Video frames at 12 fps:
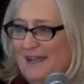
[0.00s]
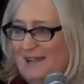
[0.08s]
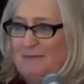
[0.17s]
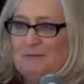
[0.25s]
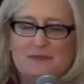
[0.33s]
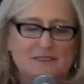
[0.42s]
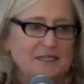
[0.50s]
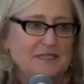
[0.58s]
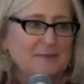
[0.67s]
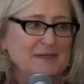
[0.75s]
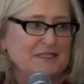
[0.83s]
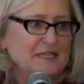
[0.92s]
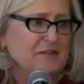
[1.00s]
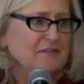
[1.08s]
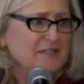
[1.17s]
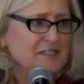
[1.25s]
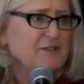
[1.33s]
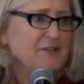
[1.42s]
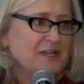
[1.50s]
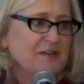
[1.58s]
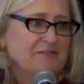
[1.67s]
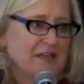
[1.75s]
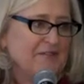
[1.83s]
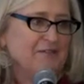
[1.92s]
I said to myself, is there
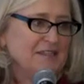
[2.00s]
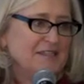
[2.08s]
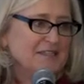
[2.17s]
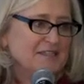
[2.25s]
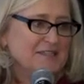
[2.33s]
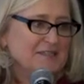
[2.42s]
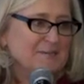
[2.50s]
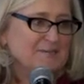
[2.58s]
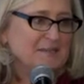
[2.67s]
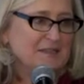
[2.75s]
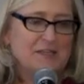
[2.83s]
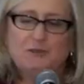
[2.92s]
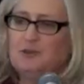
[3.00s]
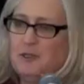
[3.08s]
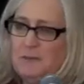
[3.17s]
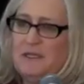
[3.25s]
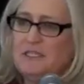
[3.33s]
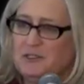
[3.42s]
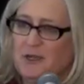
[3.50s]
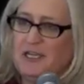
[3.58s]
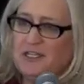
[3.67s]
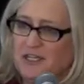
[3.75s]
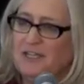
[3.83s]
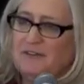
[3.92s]
enough evidence that you should be
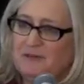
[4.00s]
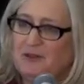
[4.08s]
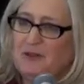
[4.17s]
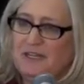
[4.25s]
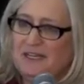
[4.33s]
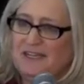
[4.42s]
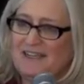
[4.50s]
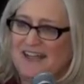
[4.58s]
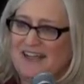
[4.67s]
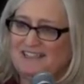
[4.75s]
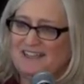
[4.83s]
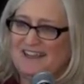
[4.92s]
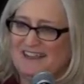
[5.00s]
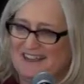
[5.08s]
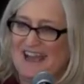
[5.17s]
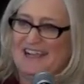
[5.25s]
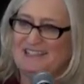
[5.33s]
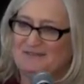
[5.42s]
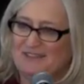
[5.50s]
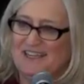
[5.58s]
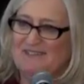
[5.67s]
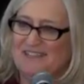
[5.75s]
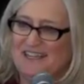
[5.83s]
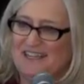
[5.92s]
stretching if you're leading an active
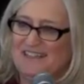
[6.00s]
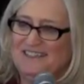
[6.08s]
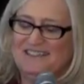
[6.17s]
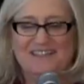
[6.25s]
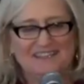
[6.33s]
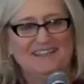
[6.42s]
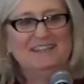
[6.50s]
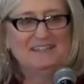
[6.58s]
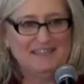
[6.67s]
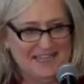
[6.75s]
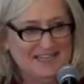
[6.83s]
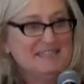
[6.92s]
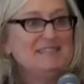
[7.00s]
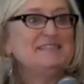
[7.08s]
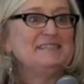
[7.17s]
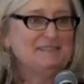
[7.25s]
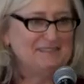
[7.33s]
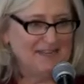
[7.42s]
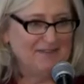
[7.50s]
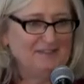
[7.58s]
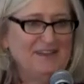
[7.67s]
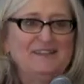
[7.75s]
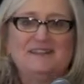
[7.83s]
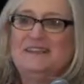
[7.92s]
lifestyle? Yes,
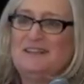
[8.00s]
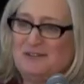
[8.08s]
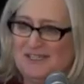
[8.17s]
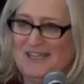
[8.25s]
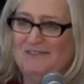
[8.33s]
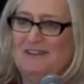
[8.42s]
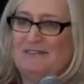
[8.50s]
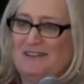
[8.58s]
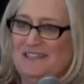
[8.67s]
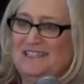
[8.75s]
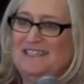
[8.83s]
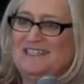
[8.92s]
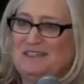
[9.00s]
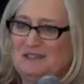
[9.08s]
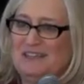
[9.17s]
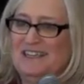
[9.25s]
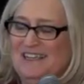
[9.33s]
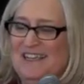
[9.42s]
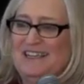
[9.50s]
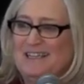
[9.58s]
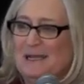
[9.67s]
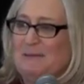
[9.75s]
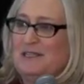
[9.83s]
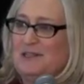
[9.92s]
definitely. There's enough evidence to
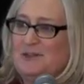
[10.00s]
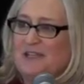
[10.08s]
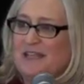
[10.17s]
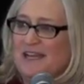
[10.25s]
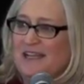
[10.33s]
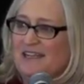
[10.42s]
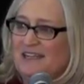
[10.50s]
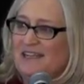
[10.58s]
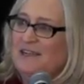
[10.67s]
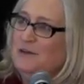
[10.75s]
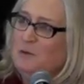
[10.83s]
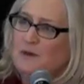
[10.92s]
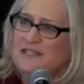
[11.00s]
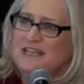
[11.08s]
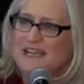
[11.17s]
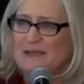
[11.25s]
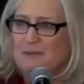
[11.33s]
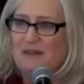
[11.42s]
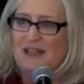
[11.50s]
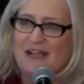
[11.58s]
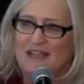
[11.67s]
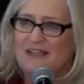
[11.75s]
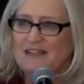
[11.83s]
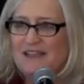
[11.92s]
demonstrate that. Was I
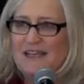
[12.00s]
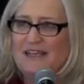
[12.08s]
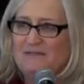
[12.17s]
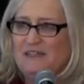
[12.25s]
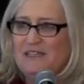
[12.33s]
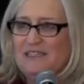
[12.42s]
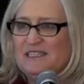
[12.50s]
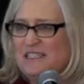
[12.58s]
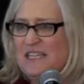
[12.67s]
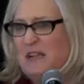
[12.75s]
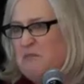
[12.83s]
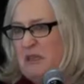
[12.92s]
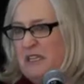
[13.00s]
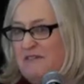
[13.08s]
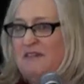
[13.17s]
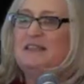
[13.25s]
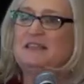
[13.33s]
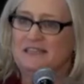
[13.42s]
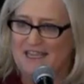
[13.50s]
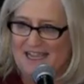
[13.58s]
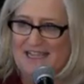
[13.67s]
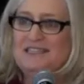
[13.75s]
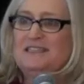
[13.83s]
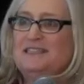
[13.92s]
applying that evidence? Did I believe it?
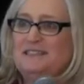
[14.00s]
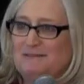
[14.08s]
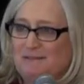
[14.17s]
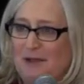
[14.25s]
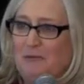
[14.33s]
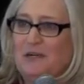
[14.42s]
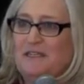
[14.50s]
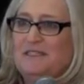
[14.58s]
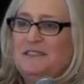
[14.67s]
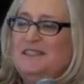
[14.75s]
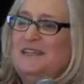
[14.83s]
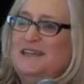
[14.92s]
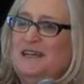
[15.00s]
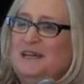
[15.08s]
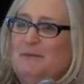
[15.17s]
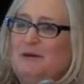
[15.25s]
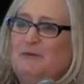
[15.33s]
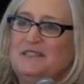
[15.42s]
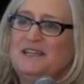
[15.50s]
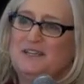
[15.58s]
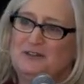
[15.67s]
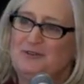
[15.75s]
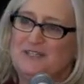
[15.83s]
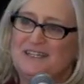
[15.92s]
Yes, I was. But was I
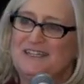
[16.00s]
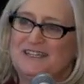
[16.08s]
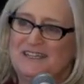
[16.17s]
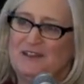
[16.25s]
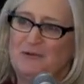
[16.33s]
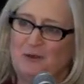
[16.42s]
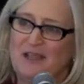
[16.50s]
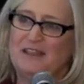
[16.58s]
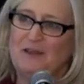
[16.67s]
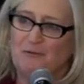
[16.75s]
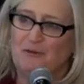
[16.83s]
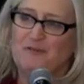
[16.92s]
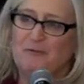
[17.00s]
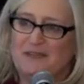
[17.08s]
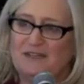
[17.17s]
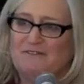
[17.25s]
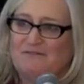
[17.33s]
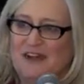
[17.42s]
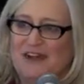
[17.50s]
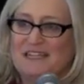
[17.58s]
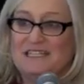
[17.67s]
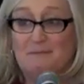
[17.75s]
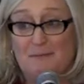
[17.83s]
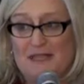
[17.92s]
using it in the way that would have been
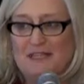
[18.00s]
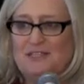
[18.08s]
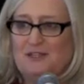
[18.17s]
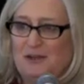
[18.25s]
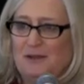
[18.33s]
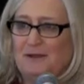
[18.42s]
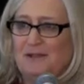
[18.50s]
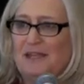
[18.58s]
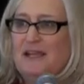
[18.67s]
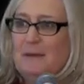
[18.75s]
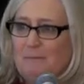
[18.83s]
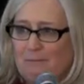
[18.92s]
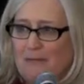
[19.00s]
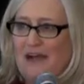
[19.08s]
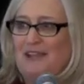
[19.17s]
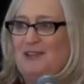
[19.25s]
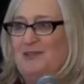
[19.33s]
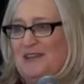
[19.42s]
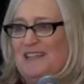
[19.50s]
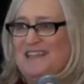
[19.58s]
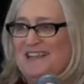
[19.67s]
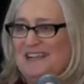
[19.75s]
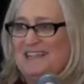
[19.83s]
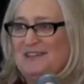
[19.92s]
advised based on my
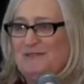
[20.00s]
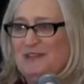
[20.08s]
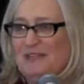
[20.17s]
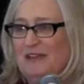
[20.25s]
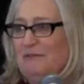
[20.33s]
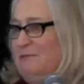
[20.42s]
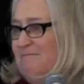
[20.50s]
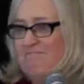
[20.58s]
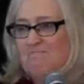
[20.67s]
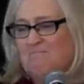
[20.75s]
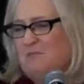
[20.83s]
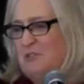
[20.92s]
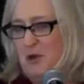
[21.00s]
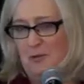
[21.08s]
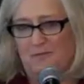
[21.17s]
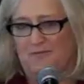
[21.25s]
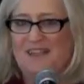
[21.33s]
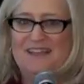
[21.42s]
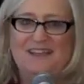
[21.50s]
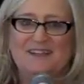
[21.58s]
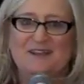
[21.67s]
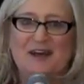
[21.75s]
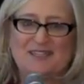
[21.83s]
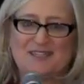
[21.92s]
unique activity level? No,
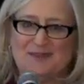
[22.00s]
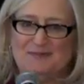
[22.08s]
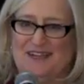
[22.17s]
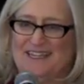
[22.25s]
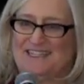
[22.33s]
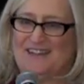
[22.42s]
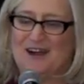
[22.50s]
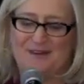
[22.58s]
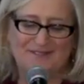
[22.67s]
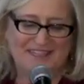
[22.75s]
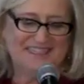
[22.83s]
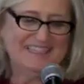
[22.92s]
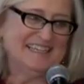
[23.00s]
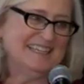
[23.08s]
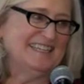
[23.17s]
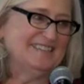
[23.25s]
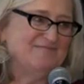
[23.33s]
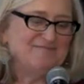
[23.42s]
not so much, obviously.